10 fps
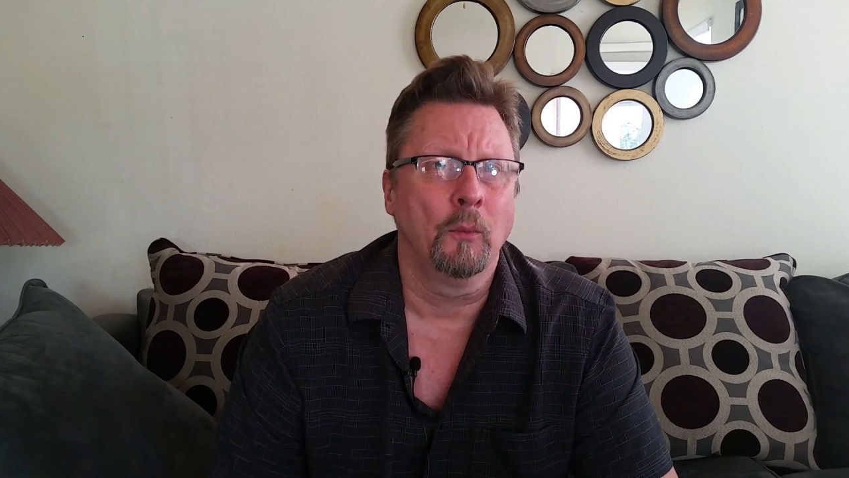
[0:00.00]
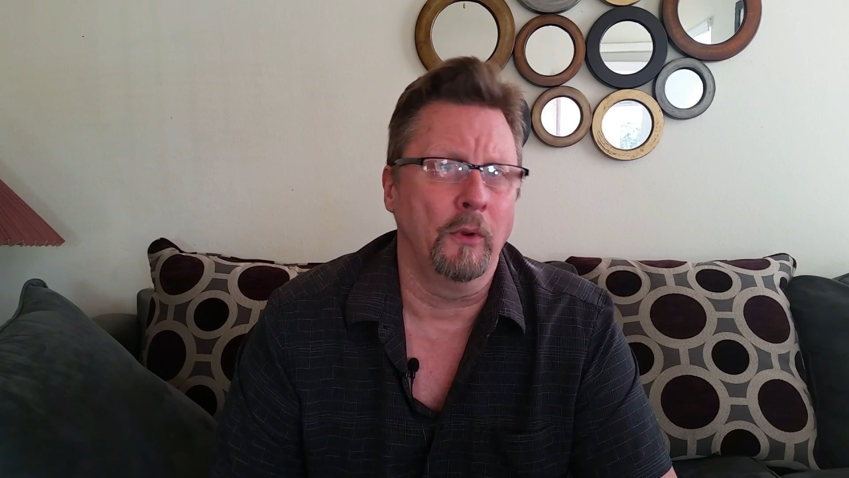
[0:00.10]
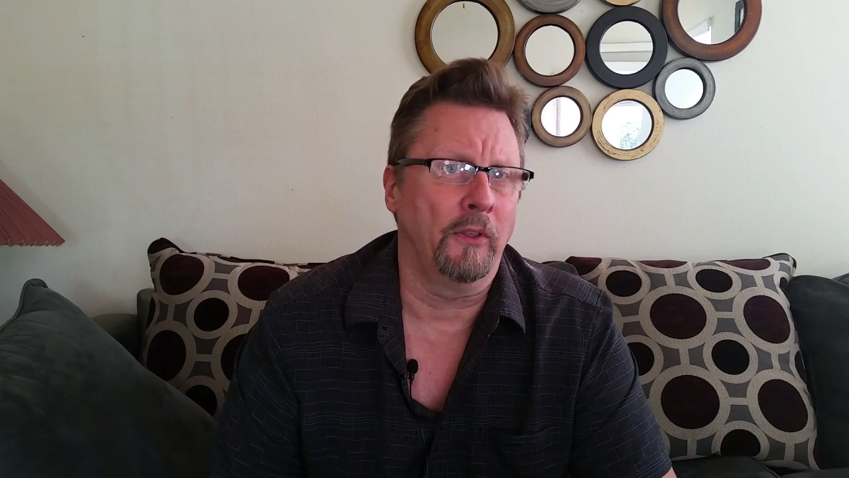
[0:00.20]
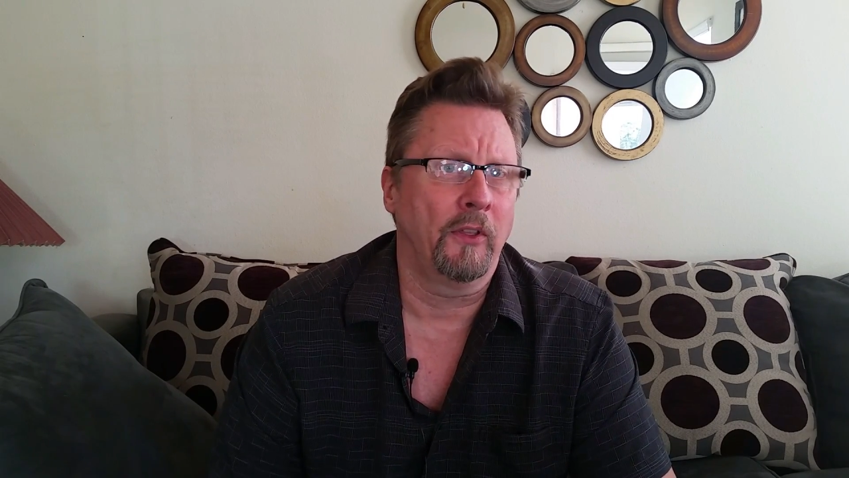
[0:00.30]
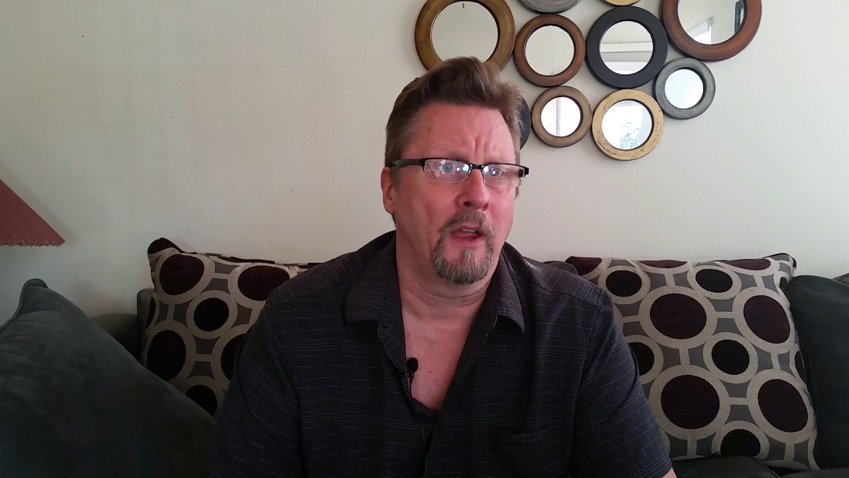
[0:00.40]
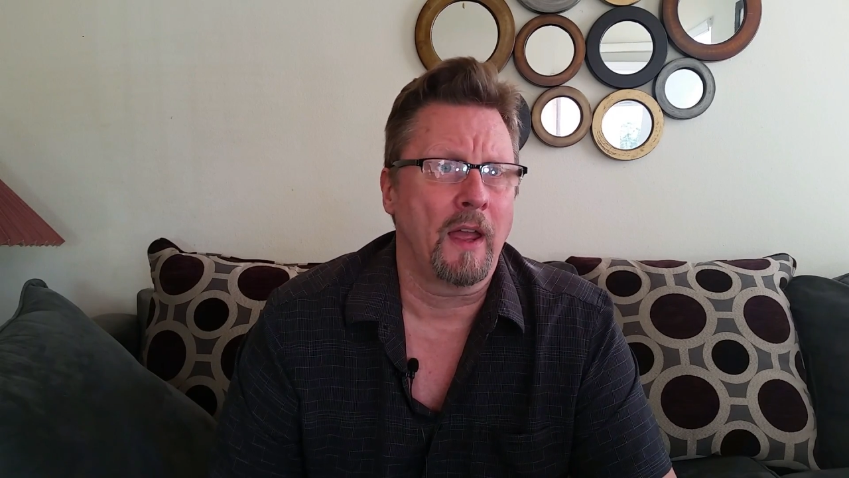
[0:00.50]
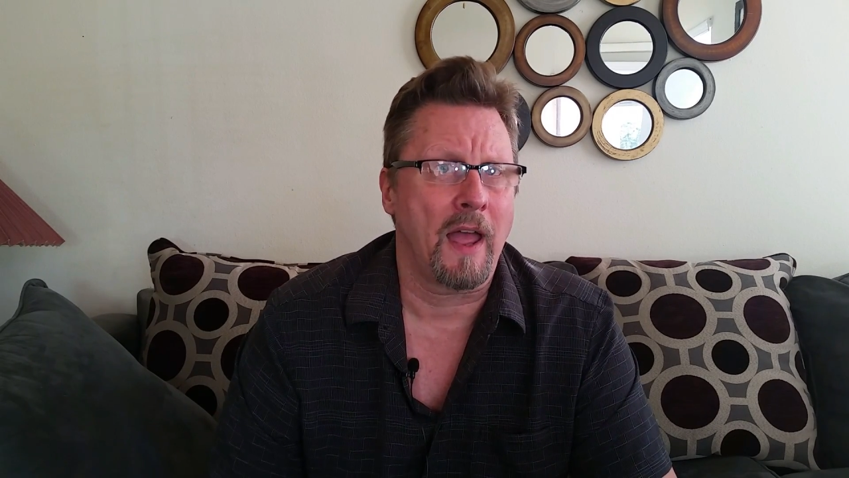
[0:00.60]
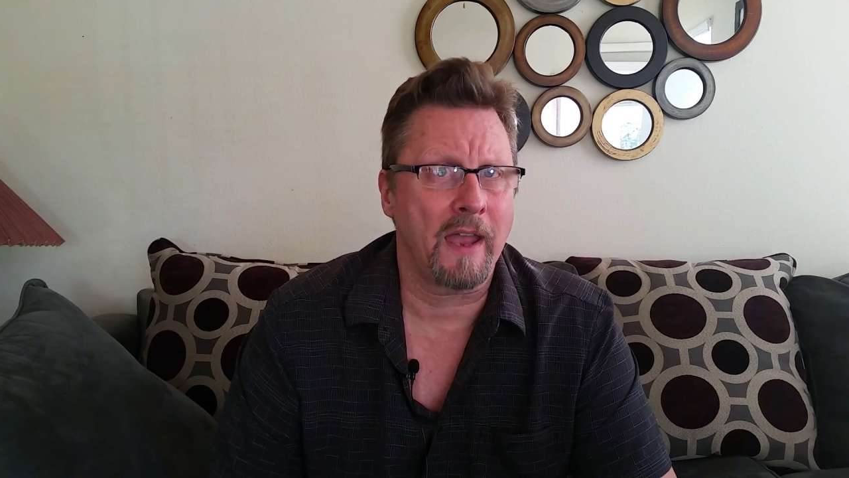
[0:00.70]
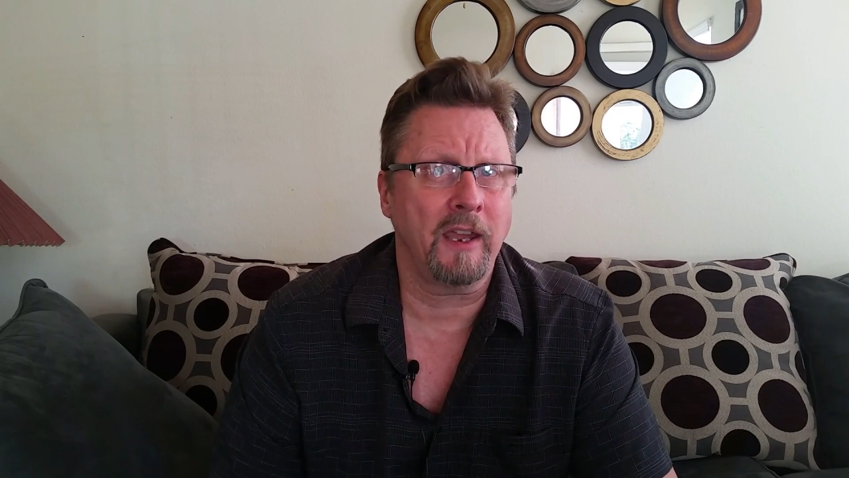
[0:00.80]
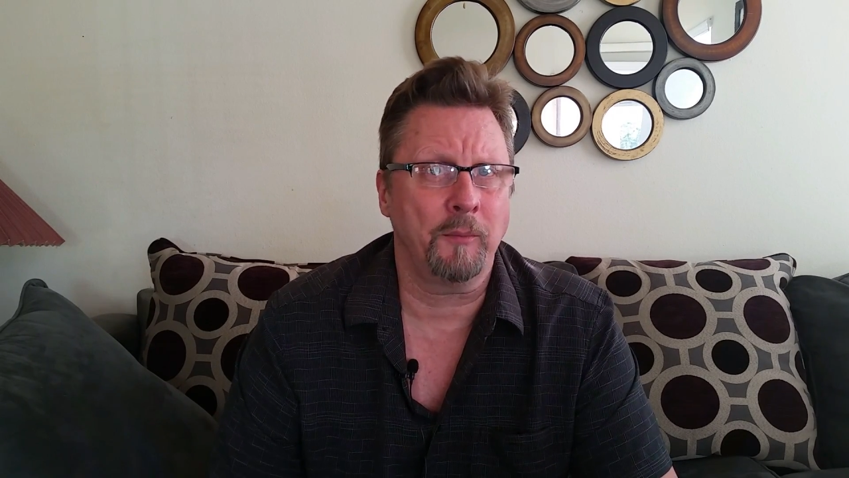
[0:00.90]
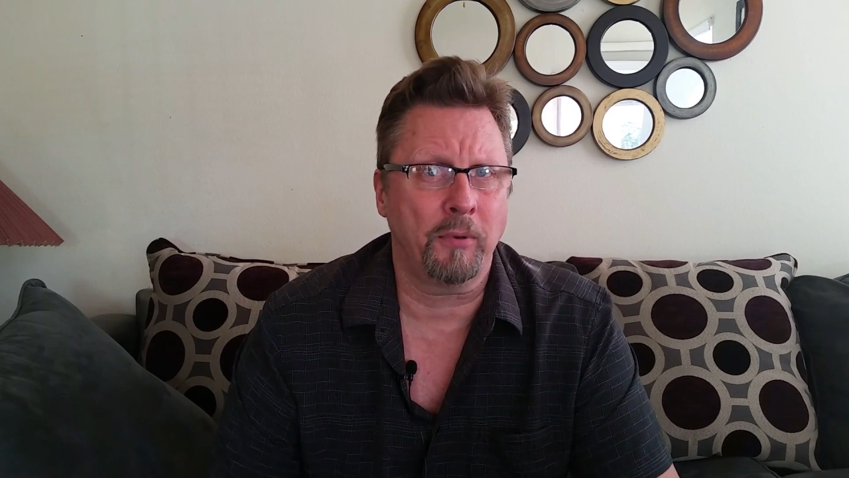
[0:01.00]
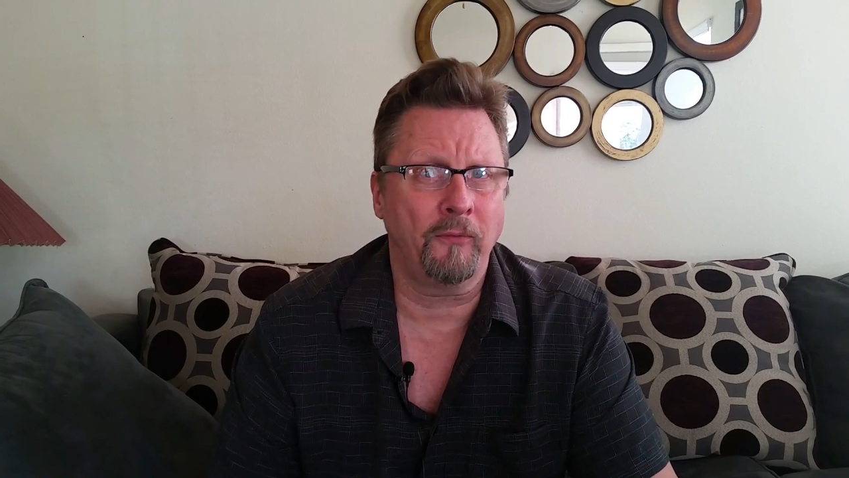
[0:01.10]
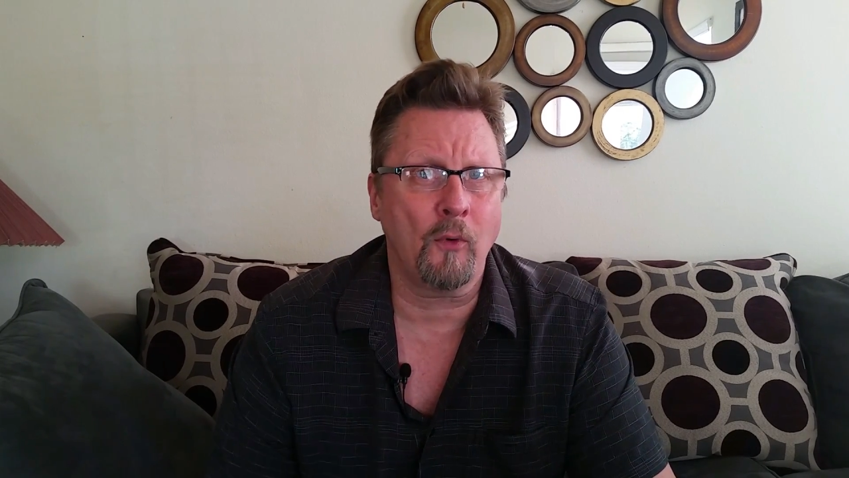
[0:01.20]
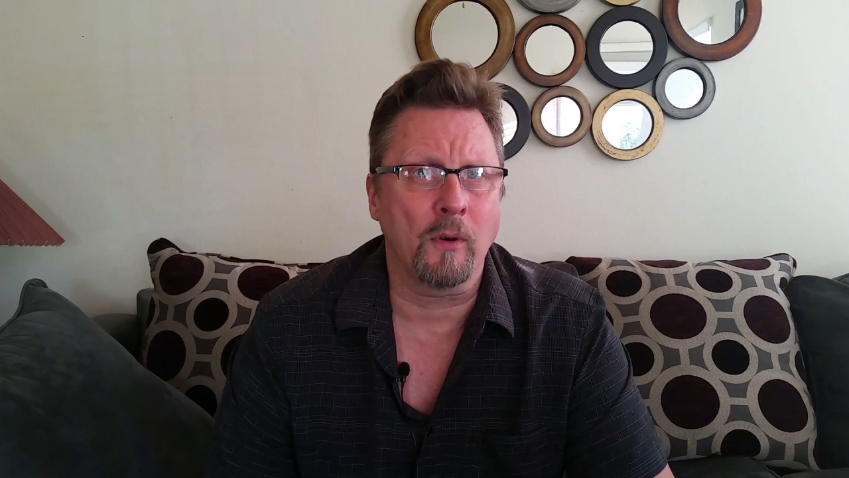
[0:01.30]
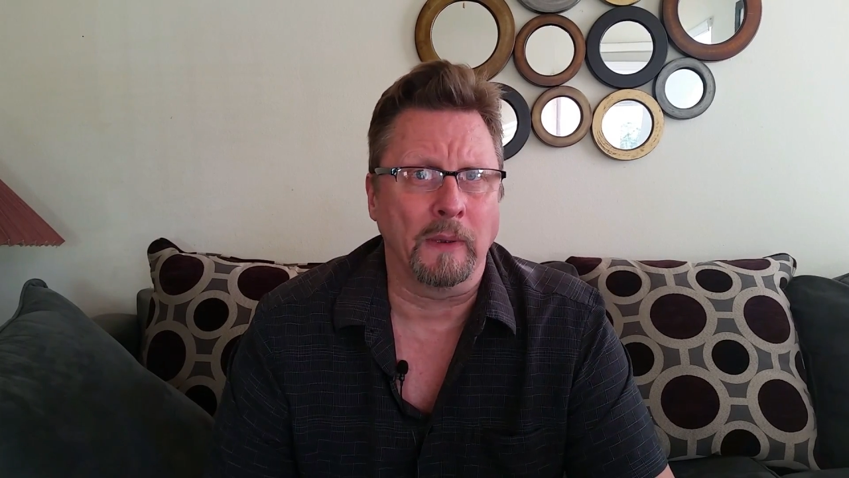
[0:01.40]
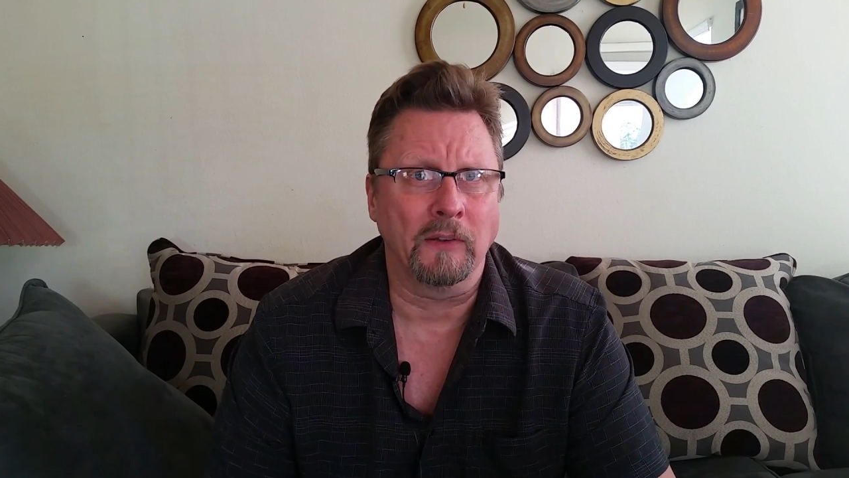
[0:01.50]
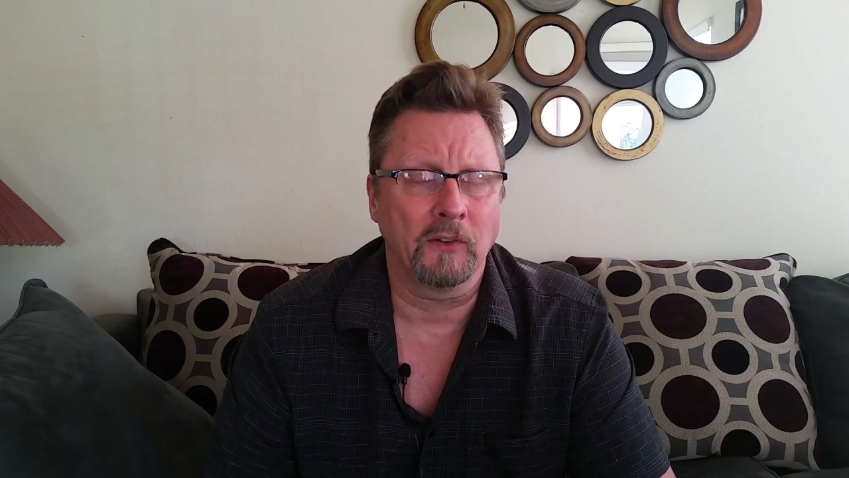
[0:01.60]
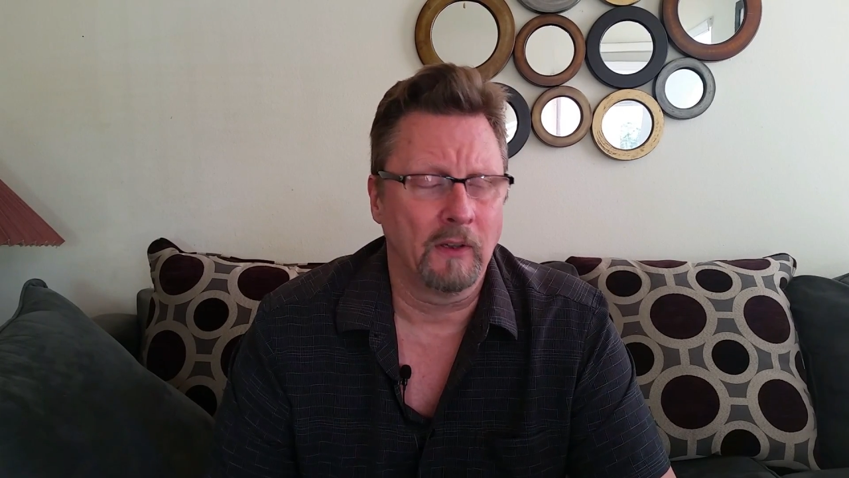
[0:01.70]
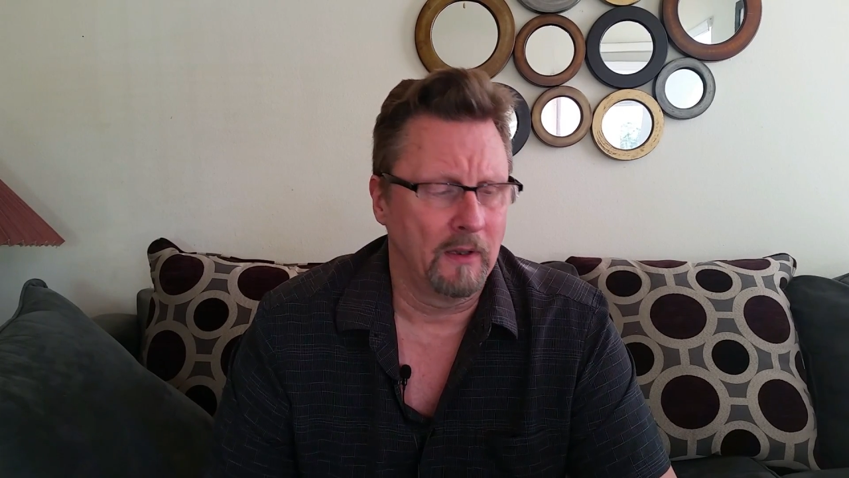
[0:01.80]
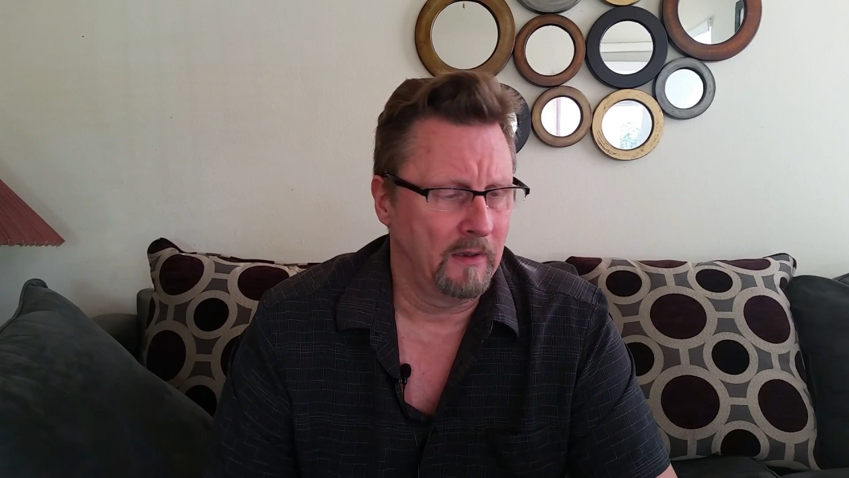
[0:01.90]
with high-end performance.